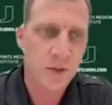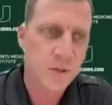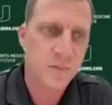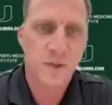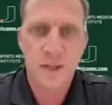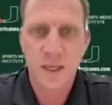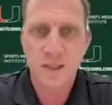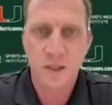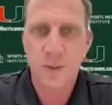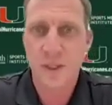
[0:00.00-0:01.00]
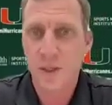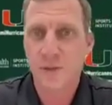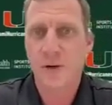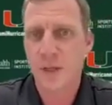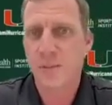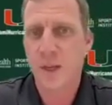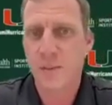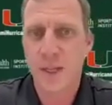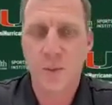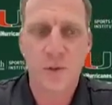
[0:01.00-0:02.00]
to do some things a little bit differently than
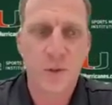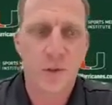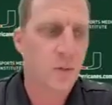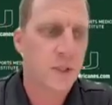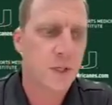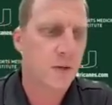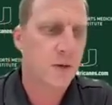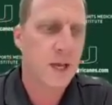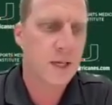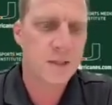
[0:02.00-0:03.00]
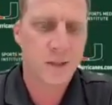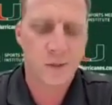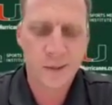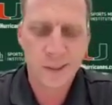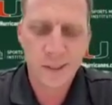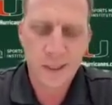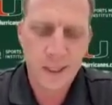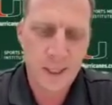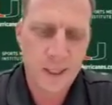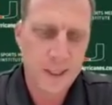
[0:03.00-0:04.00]
maybe they were doing with the other guys. So,
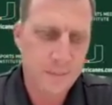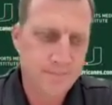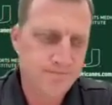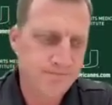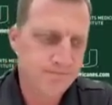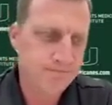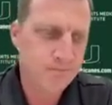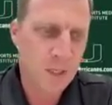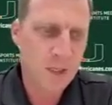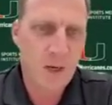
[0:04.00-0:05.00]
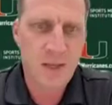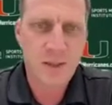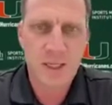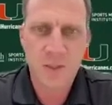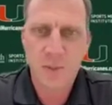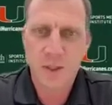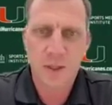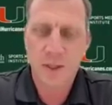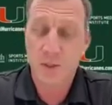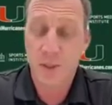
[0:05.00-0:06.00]
um, you know, I think it's been a
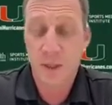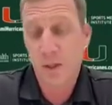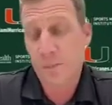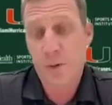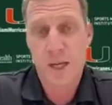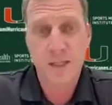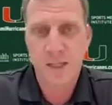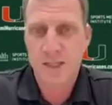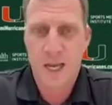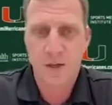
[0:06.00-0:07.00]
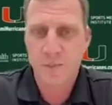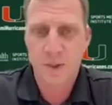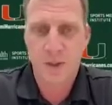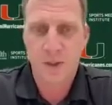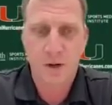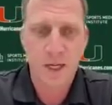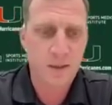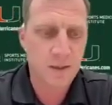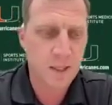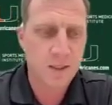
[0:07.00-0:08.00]
it's been a good process. Tyler's been great.
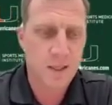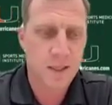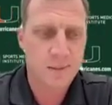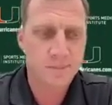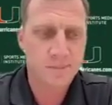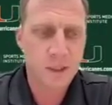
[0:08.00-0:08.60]
He's um,